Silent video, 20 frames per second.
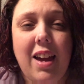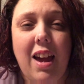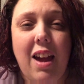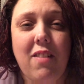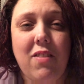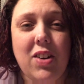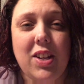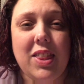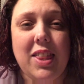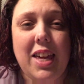
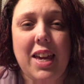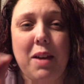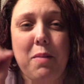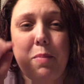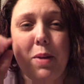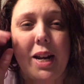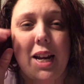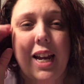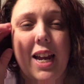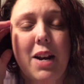
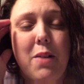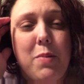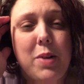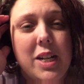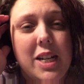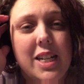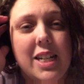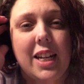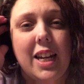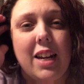everything, but I kind of
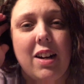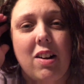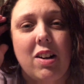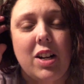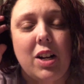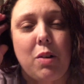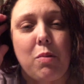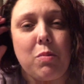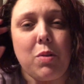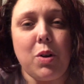wanted to get
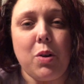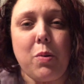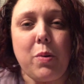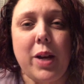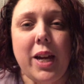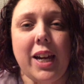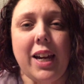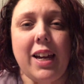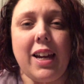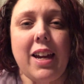on here real
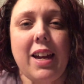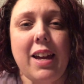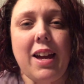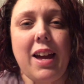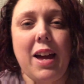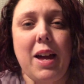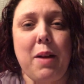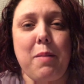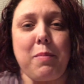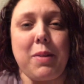quick
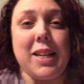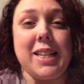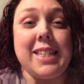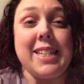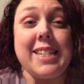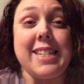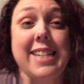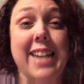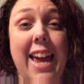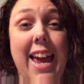
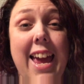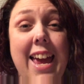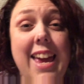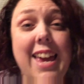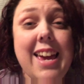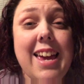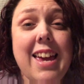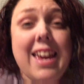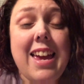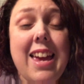because
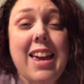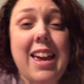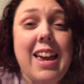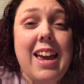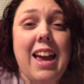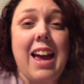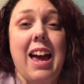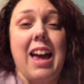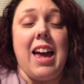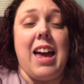today
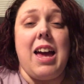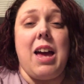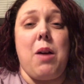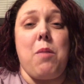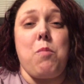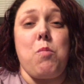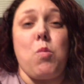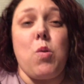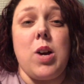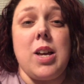
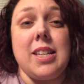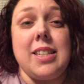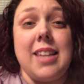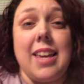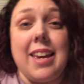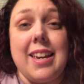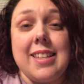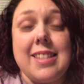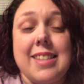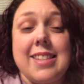was
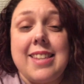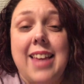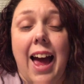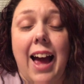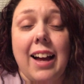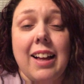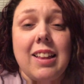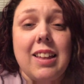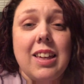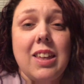
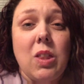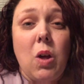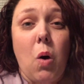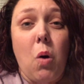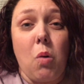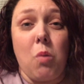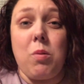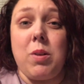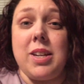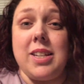exactly the
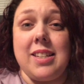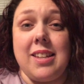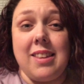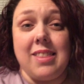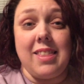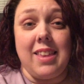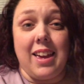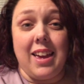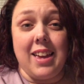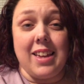whole
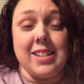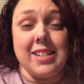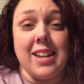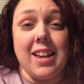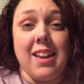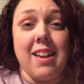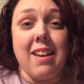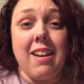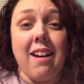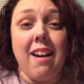reason that
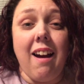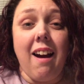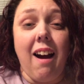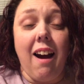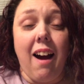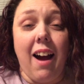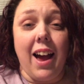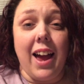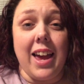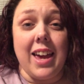
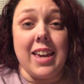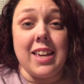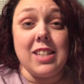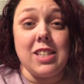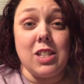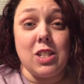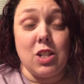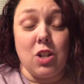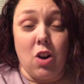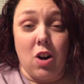I
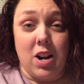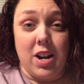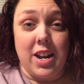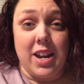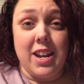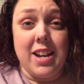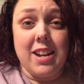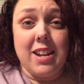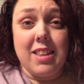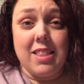
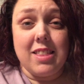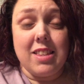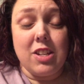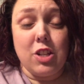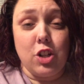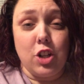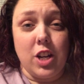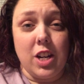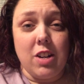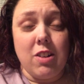started
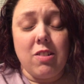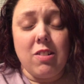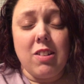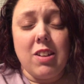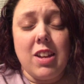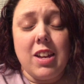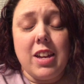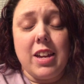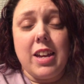this channel.